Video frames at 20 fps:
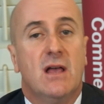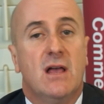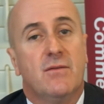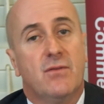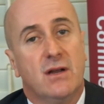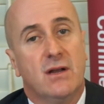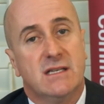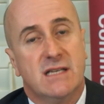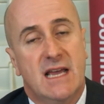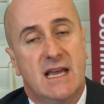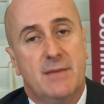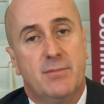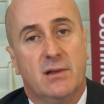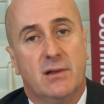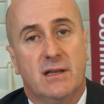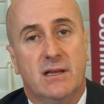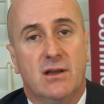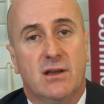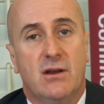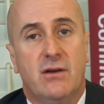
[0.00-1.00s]
For
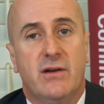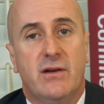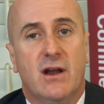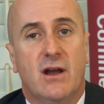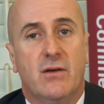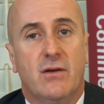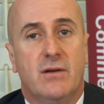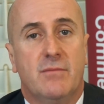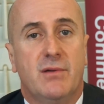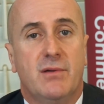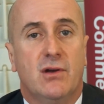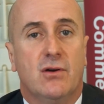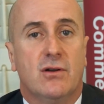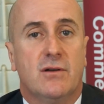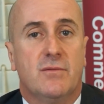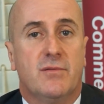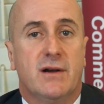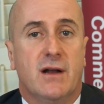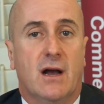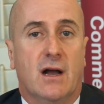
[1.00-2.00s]
example, in Curio and
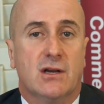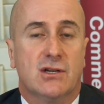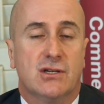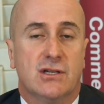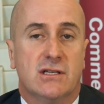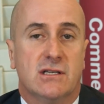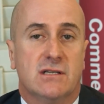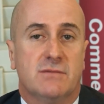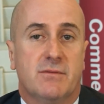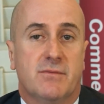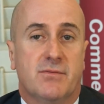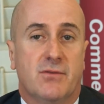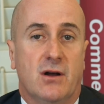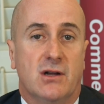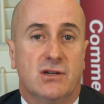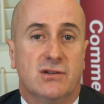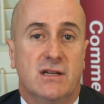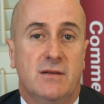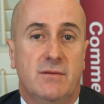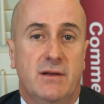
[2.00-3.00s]
Beyond Productions
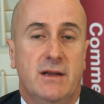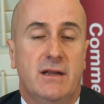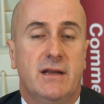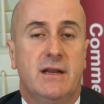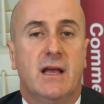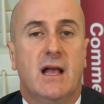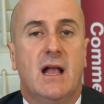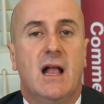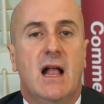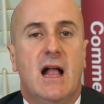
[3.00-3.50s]
Proprietary Limited,